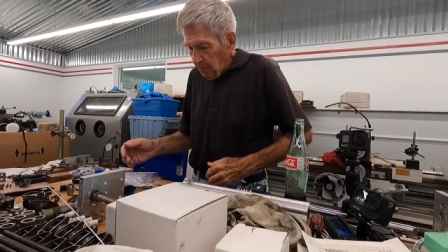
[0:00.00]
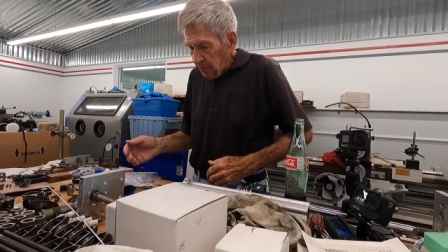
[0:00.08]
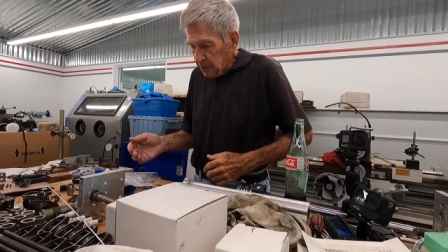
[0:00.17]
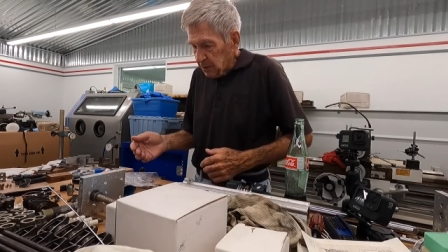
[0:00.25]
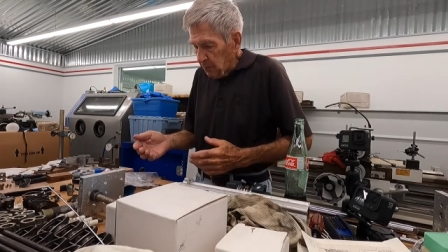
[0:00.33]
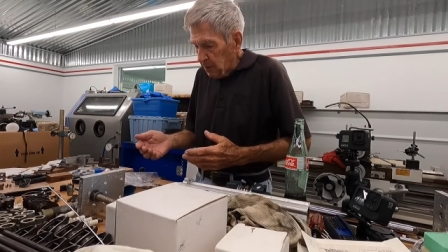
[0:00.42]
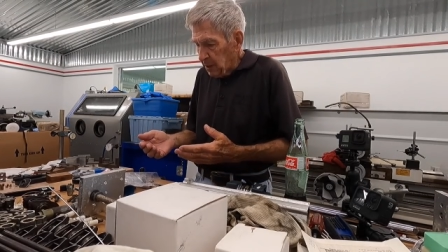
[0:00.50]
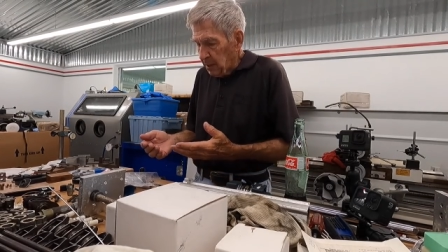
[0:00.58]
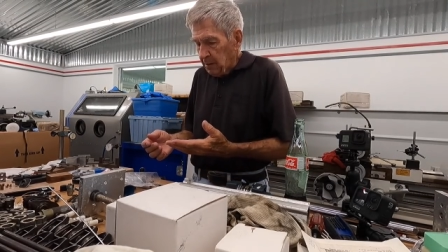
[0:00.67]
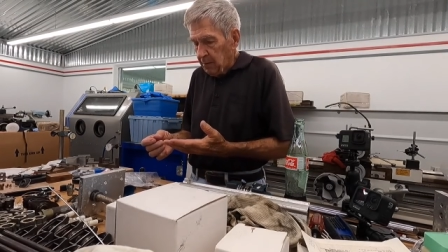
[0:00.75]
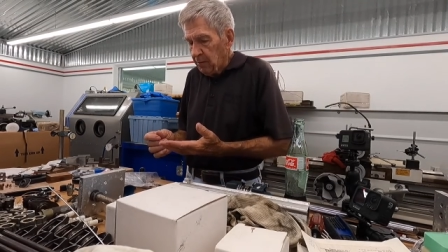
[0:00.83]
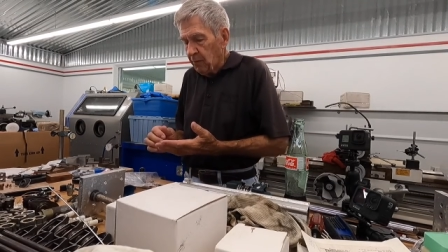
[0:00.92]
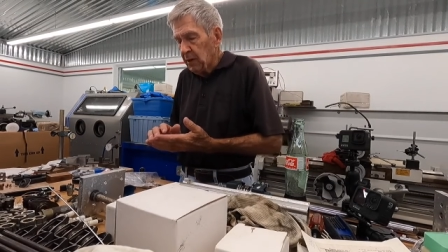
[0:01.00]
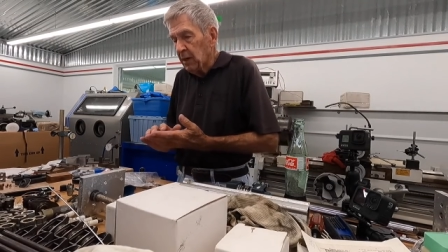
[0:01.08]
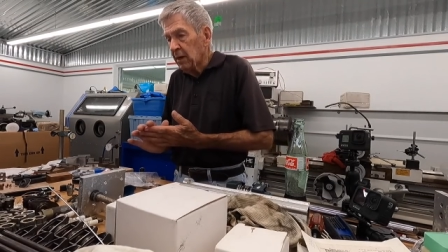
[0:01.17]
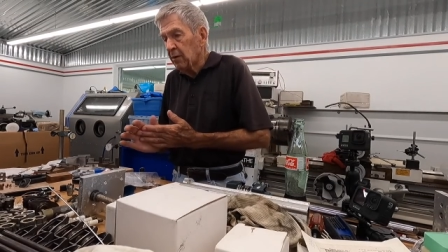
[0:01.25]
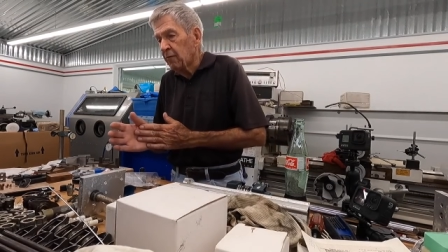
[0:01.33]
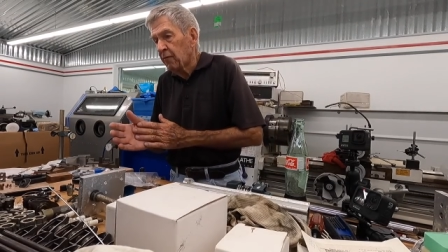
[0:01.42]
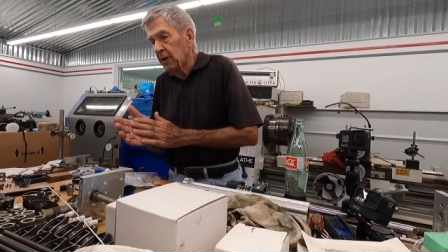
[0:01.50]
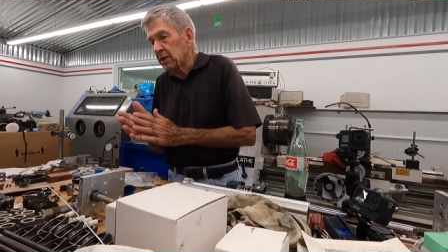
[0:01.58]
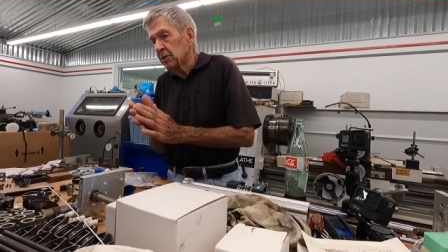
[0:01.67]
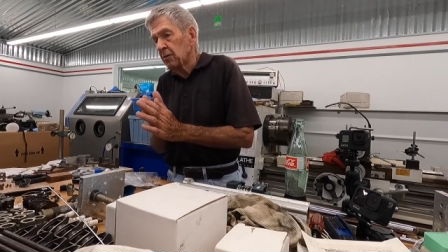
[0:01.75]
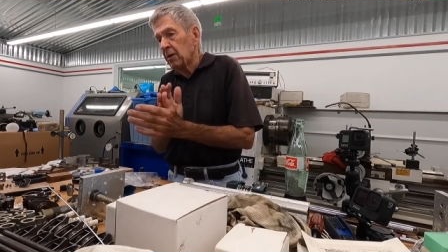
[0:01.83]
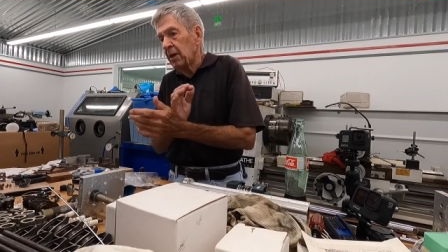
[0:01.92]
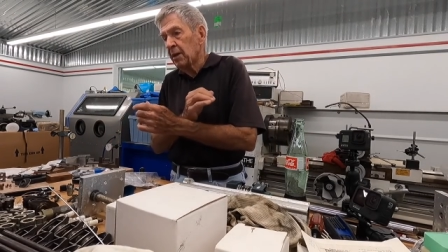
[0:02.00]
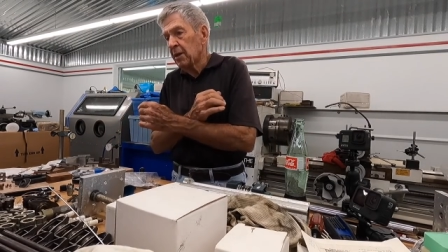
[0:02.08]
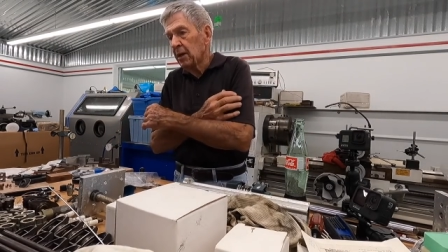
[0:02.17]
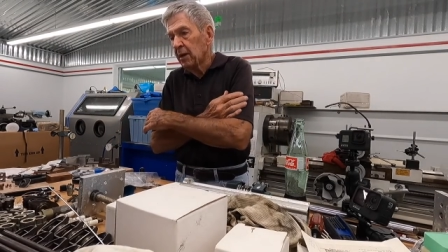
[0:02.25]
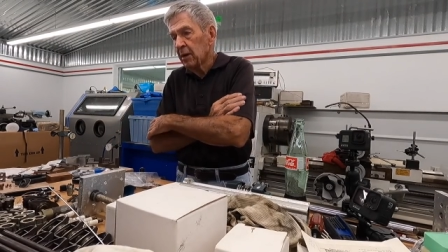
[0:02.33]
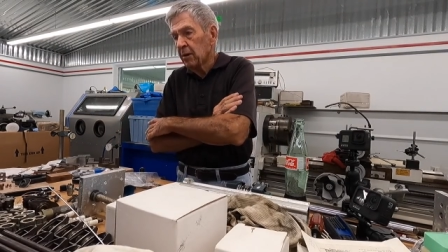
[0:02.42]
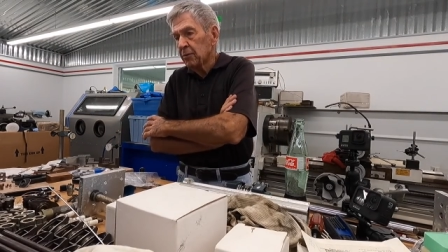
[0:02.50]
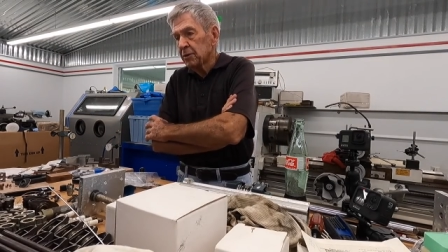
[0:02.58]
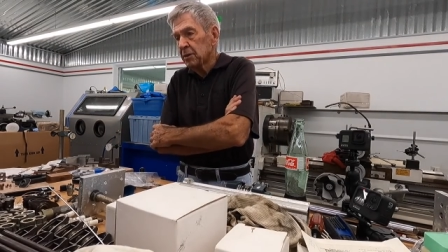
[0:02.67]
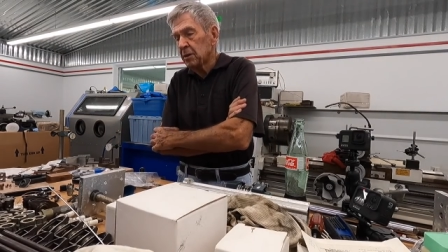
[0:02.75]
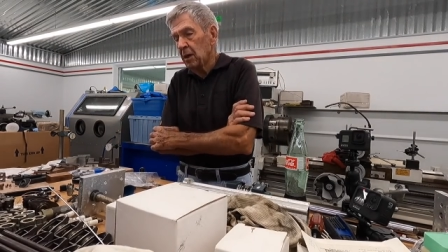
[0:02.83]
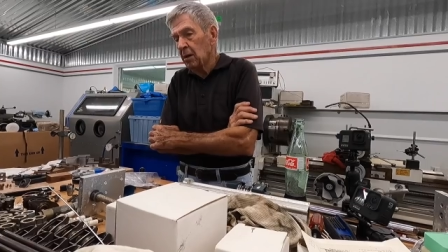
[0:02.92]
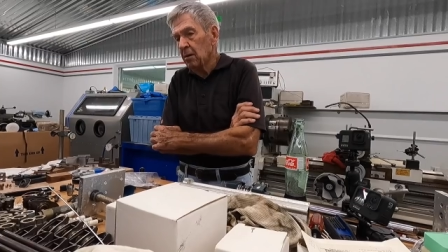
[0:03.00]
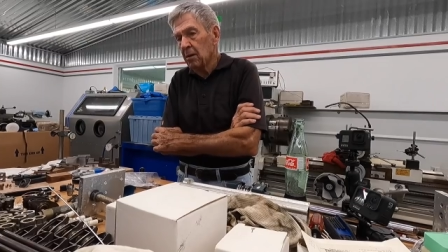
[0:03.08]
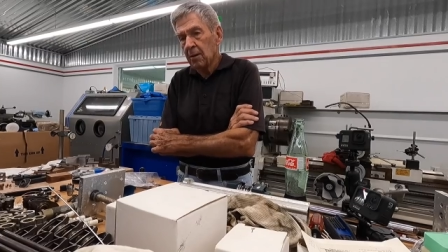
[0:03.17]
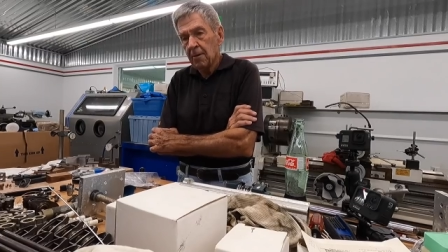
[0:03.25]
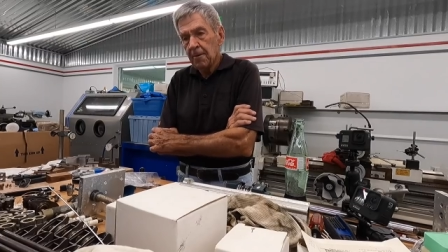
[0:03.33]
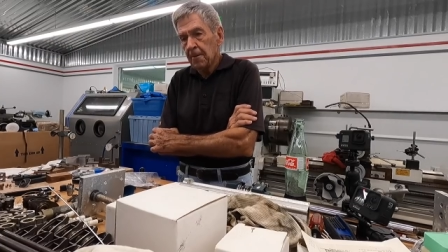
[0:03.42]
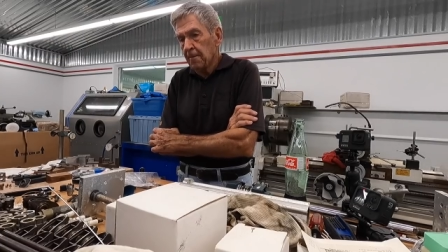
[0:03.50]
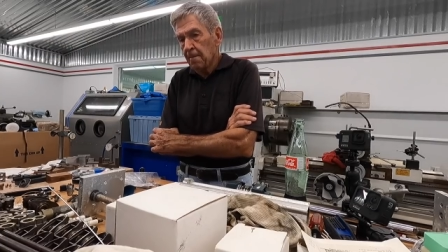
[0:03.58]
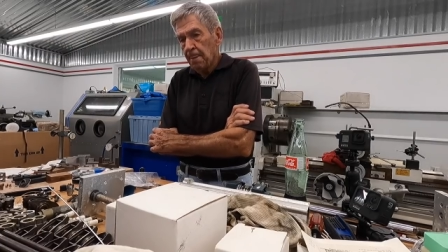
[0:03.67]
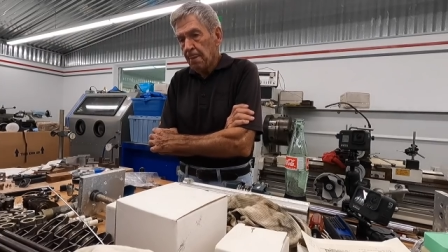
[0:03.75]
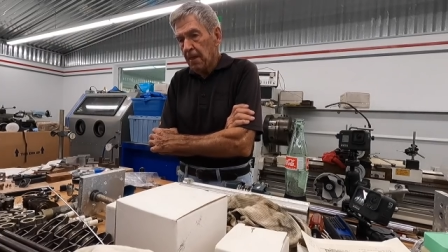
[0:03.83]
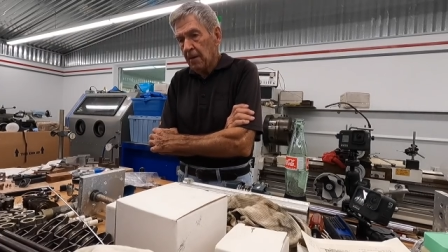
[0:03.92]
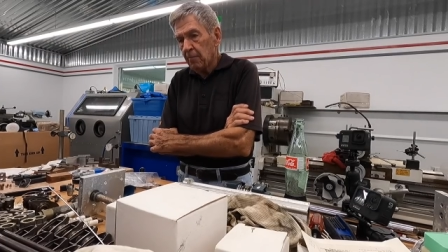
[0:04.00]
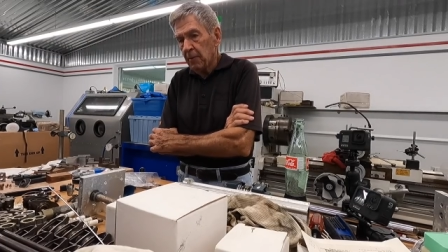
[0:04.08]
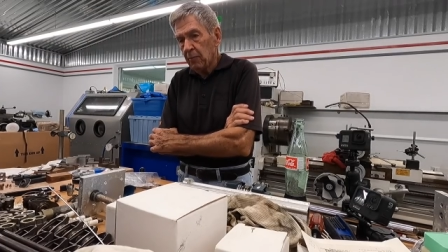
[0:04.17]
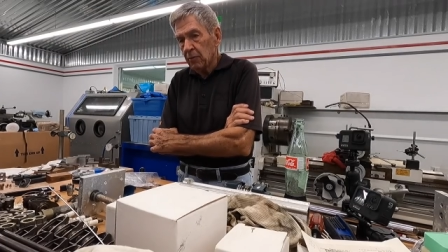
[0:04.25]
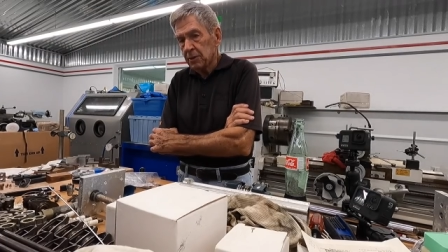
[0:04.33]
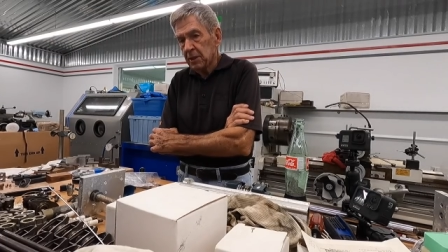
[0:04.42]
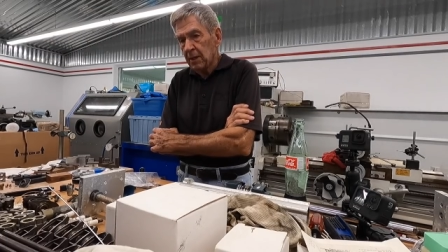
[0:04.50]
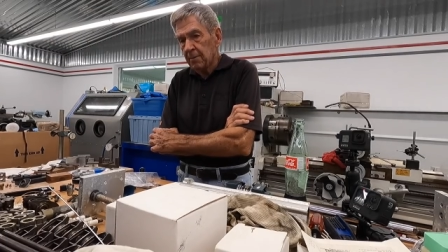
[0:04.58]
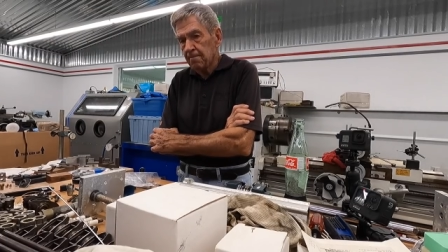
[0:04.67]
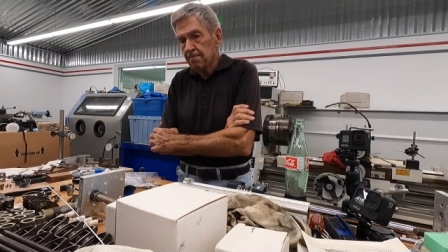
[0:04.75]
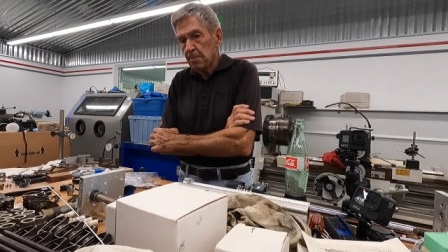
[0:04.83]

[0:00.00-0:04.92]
But see, we, did, we didn't infringe on anything. And there's... Uh, And people would say,